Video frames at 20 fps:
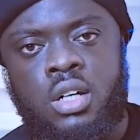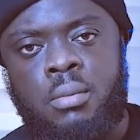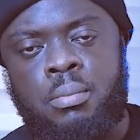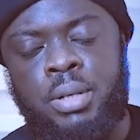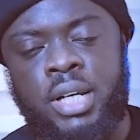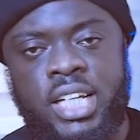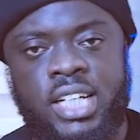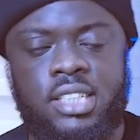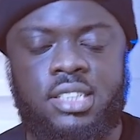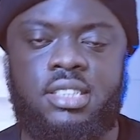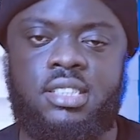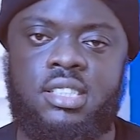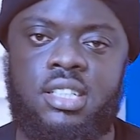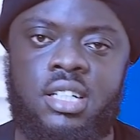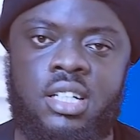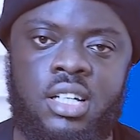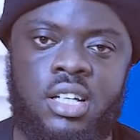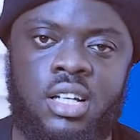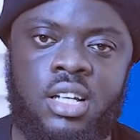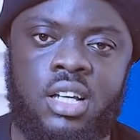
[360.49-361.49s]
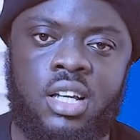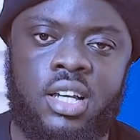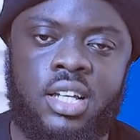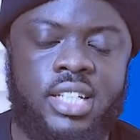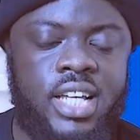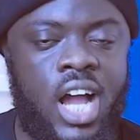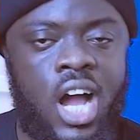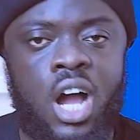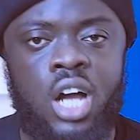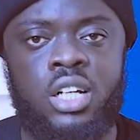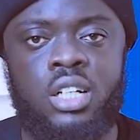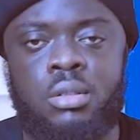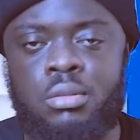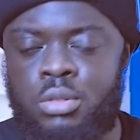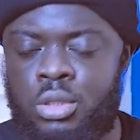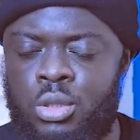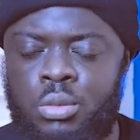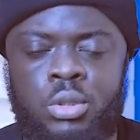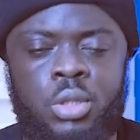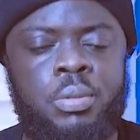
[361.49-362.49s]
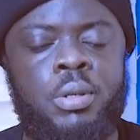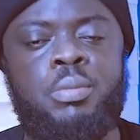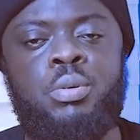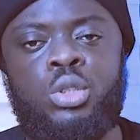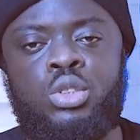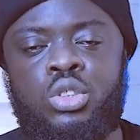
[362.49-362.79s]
Please. Y'all, you people